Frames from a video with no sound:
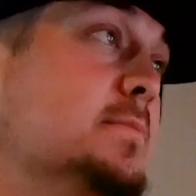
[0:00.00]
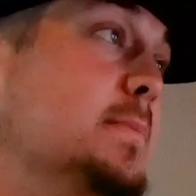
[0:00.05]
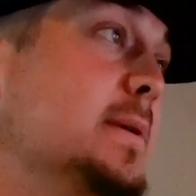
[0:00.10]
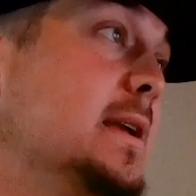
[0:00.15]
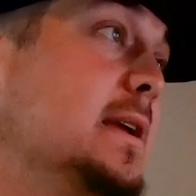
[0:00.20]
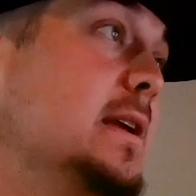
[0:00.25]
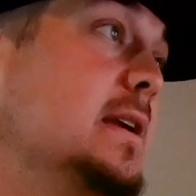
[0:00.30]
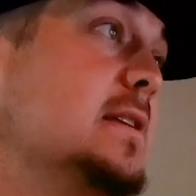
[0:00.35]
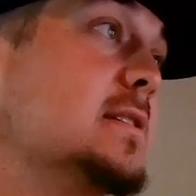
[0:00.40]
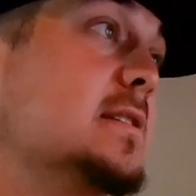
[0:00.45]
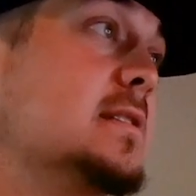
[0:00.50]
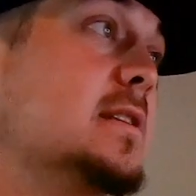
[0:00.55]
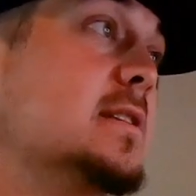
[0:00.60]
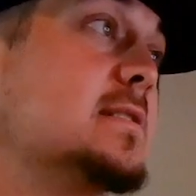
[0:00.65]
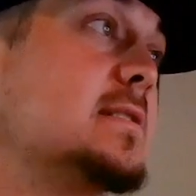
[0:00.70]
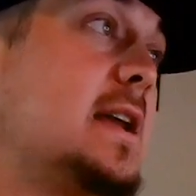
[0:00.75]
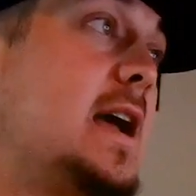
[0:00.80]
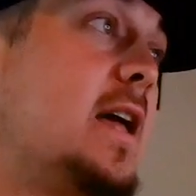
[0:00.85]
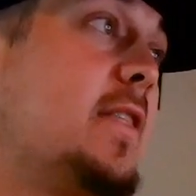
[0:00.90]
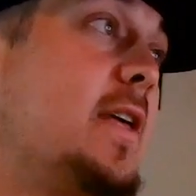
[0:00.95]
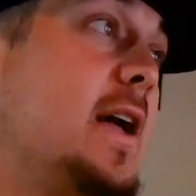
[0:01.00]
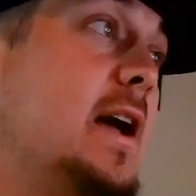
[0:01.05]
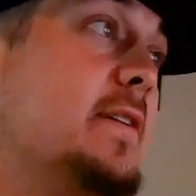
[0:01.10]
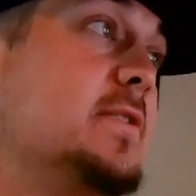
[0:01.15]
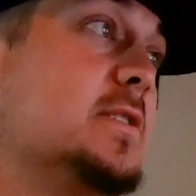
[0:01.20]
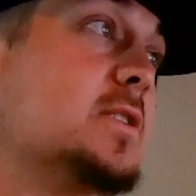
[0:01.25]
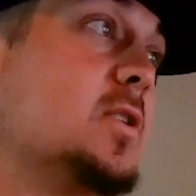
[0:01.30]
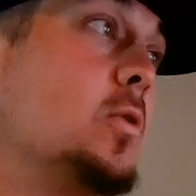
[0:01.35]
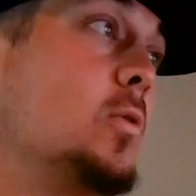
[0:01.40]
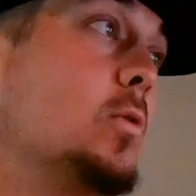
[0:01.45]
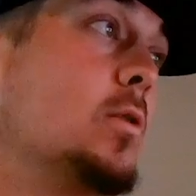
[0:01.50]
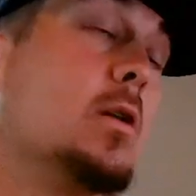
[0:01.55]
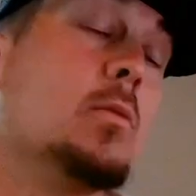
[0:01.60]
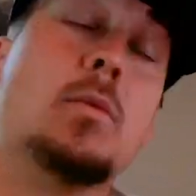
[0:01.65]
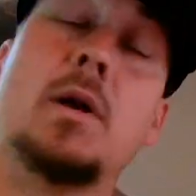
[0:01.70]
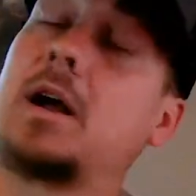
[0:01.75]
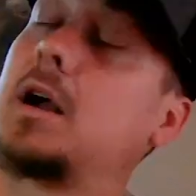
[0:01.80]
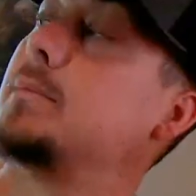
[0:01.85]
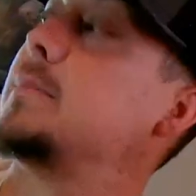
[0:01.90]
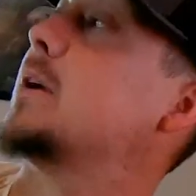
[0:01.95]
beans and this south half is corn.
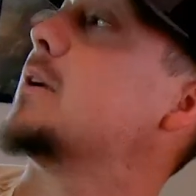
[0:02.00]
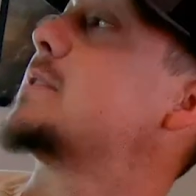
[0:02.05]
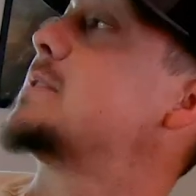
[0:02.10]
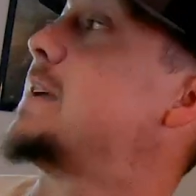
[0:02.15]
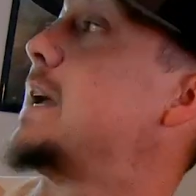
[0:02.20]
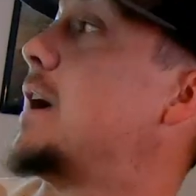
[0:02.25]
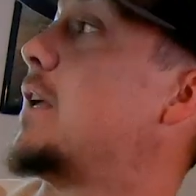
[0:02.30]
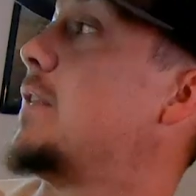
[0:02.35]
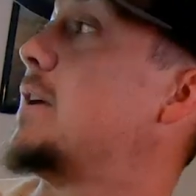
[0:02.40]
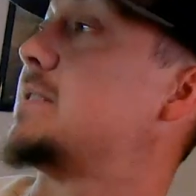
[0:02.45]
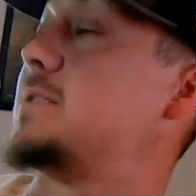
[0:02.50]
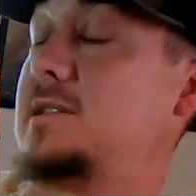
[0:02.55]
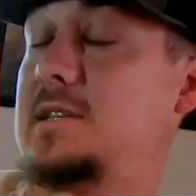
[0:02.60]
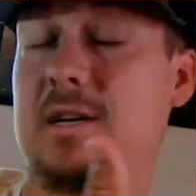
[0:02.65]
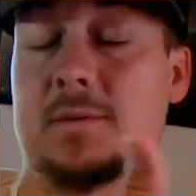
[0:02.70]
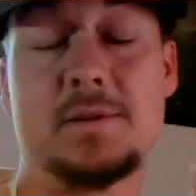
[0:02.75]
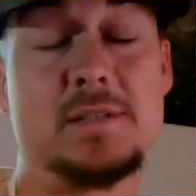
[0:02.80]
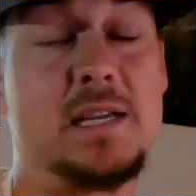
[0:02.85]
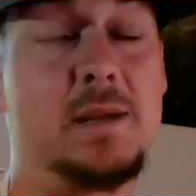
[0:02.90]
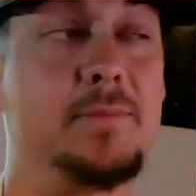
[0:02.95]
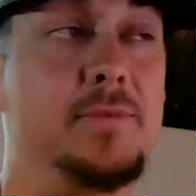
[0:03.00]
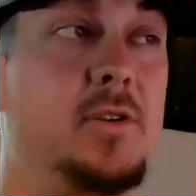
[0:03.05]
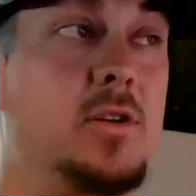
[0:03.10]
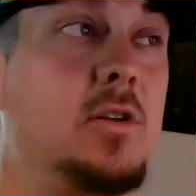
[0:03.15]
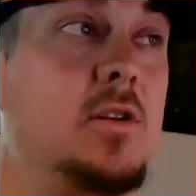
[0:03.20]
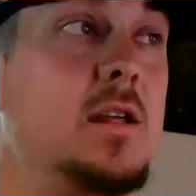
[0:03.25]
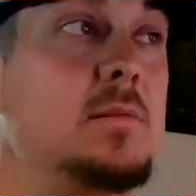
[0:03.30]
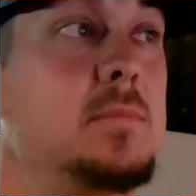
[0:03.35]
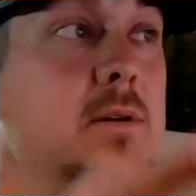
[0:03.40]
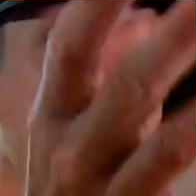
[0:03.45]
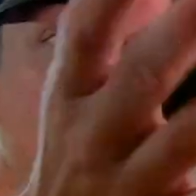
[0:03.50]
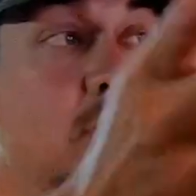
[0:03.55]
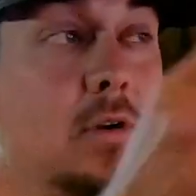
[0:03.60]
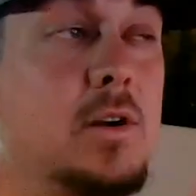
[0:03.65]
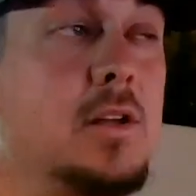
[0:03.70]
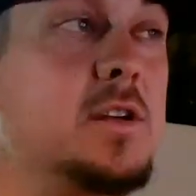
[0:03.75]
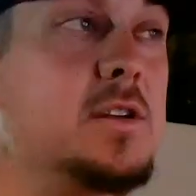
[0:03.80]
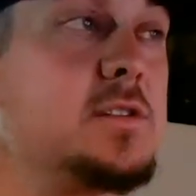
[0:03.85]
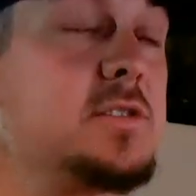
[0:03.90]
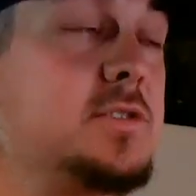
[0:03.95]
We're not going to be able to tell this until we set foot on it, but we're
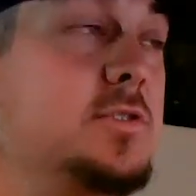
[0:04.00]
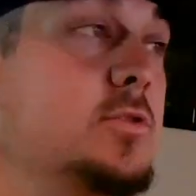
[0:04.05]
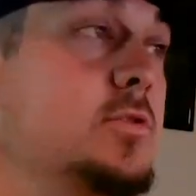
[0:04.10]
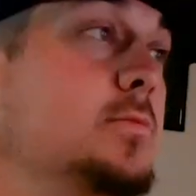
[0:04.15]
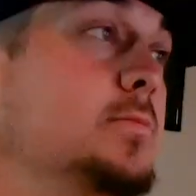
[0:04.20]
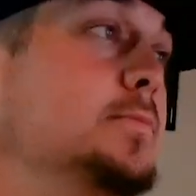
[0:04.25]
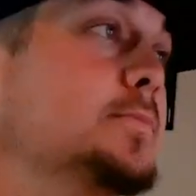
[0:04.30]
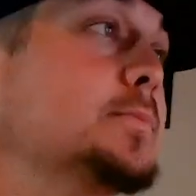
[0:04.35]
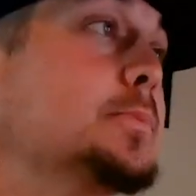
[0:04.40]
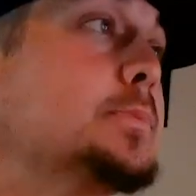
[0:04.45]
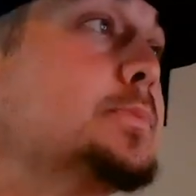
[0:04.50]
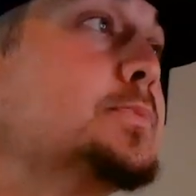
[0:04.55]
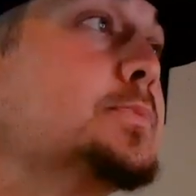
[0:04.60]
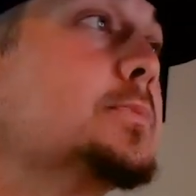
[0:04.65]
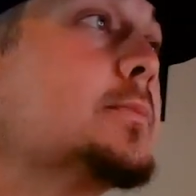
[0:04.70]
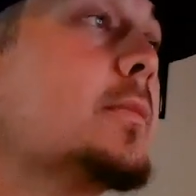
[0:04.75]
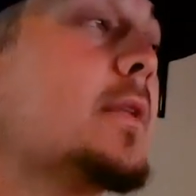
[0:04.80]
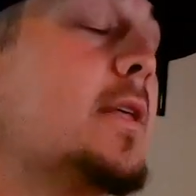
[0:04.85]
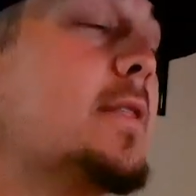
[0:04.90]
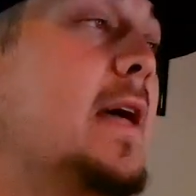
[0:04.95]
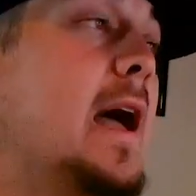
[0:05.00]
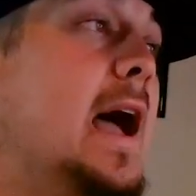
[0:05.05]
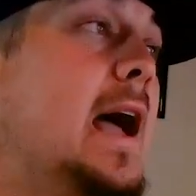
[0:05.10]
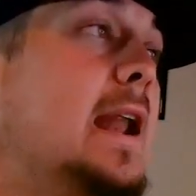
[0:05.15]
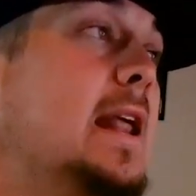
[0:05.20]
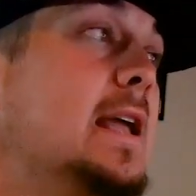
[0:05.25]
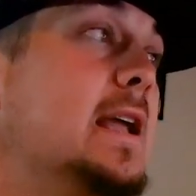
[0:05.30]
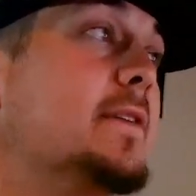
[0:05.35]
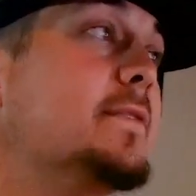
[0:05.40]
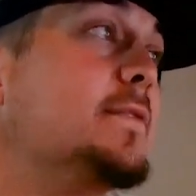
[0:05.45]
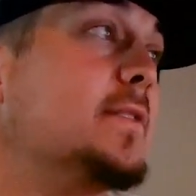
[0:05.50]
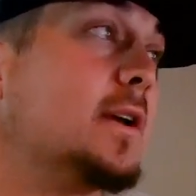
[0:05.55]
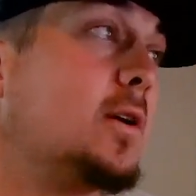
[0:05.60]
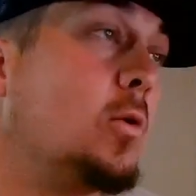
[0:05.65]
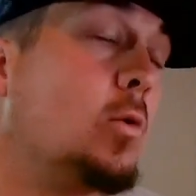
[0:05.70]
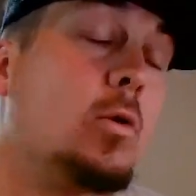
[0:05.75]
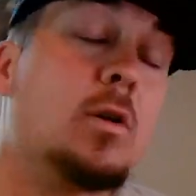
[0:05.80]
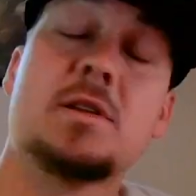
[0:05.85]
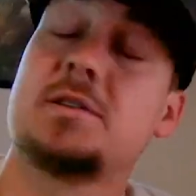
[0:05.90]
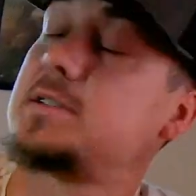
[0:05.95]
going to assume that if the
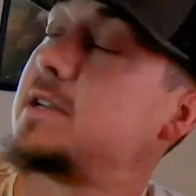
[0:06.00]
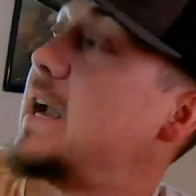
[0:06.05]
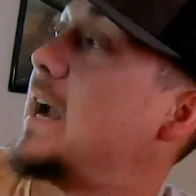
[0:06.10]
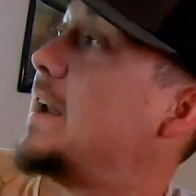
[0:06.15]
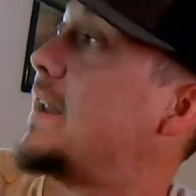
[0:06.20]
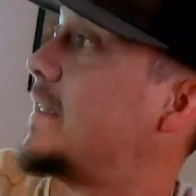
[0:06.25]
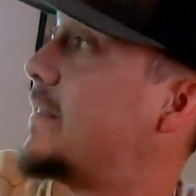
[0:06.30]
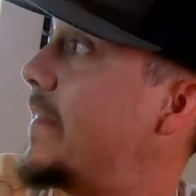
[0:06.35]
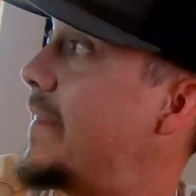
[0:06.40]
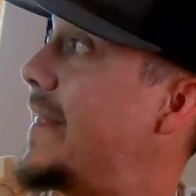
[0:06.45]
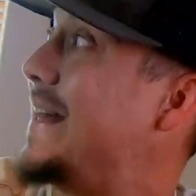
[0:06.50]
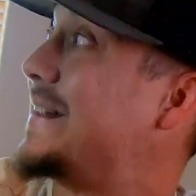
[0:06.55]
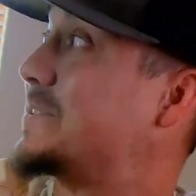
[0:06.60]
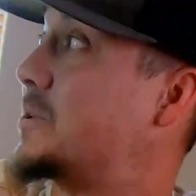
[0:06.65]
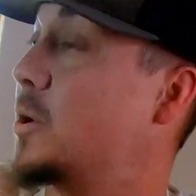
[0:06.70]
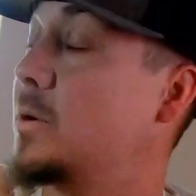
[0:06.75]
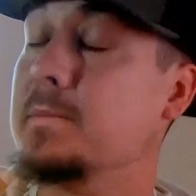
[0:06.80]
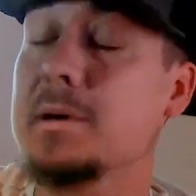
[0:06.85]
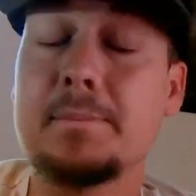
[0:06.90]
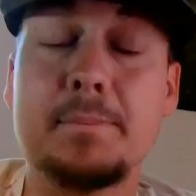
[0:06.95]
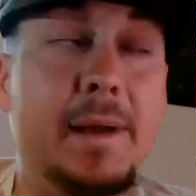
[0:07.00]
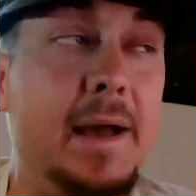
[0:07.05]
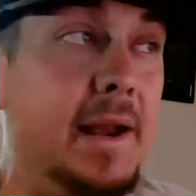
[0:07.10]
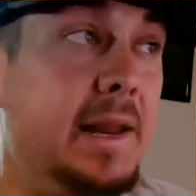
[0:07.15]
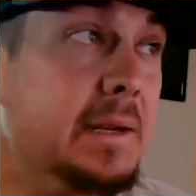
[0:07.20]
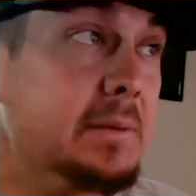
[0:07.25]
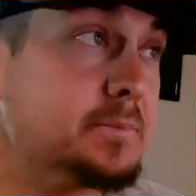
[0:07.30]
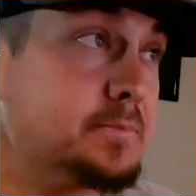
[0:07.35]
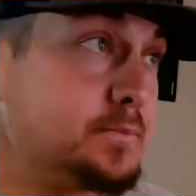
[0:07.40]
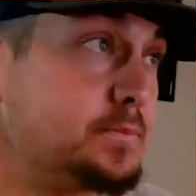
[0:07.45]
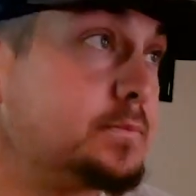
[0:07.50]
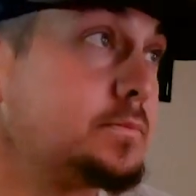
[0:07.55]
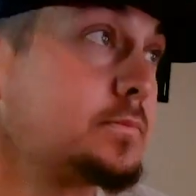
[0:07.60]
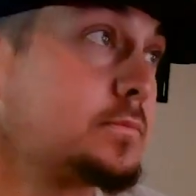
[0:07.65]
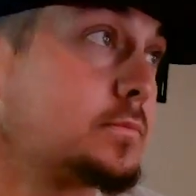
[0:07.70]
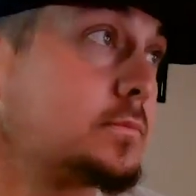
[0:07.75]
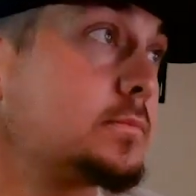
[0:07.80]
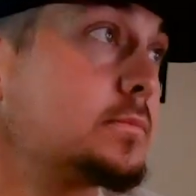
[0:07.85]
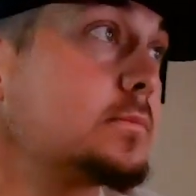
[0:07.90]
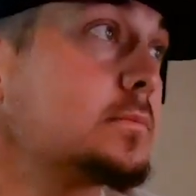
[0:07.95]
corn is standing, then that's going to be bedding.
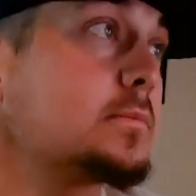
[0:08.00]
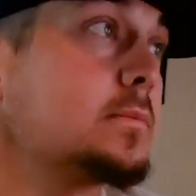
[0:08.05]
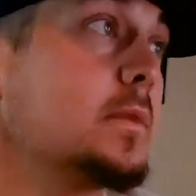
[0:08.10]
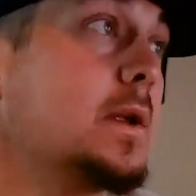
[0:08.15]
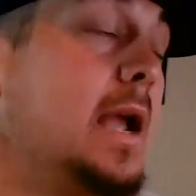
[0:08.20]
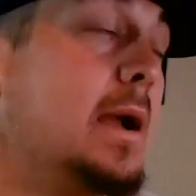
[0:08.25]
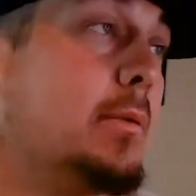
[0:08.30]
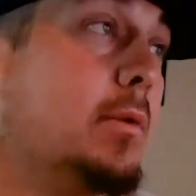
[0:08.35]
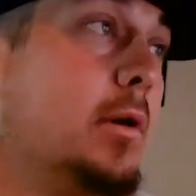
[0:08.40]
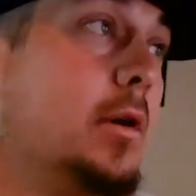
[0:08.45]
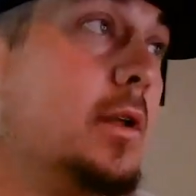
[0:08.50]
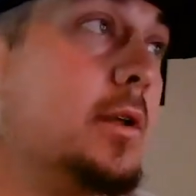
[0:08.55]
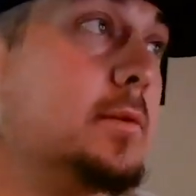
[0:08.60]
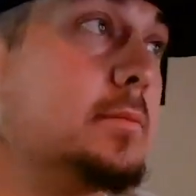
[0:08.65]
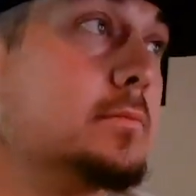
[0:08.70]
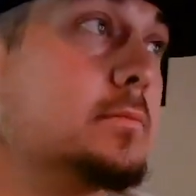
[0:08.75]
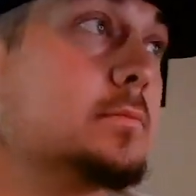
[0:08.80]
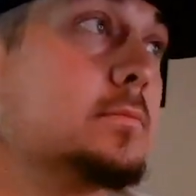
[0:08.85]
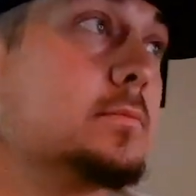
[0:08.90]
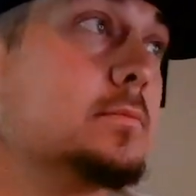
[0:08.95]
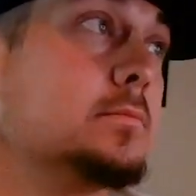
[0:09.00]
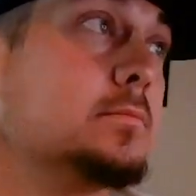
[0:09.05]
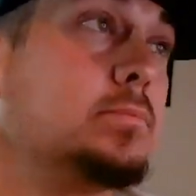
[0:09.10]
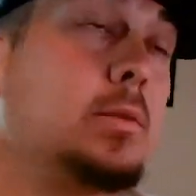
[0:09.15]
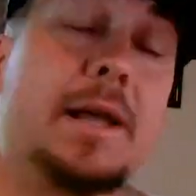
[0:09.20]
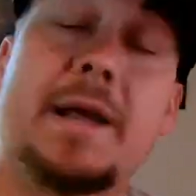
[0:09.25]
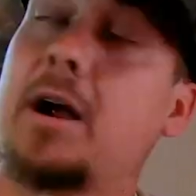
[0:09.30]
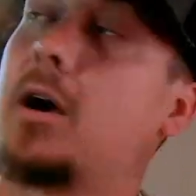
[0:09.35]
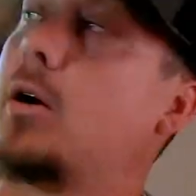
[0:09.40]
And we're going to play